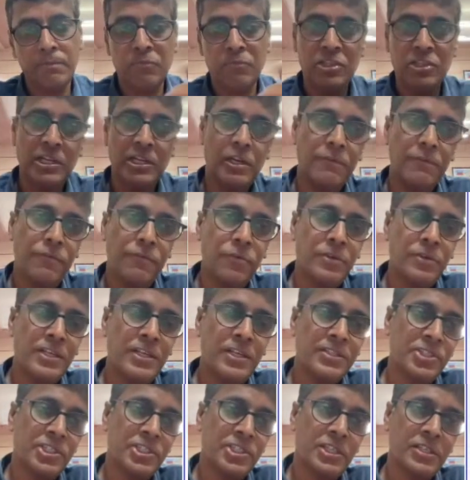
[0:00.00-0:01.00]
telephone
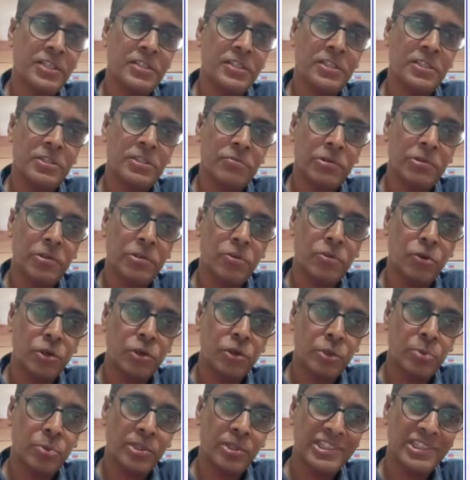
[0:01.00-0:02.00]
exchange. It will go
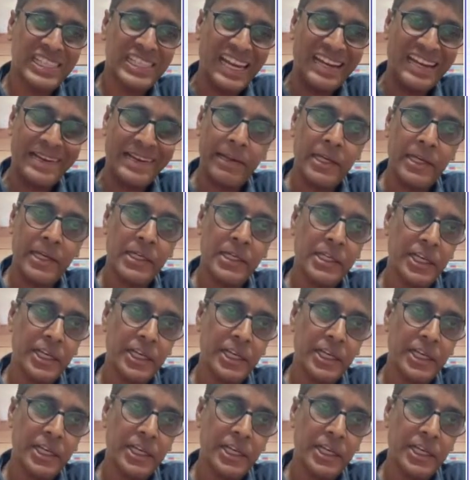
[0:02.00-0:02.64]
to a satellite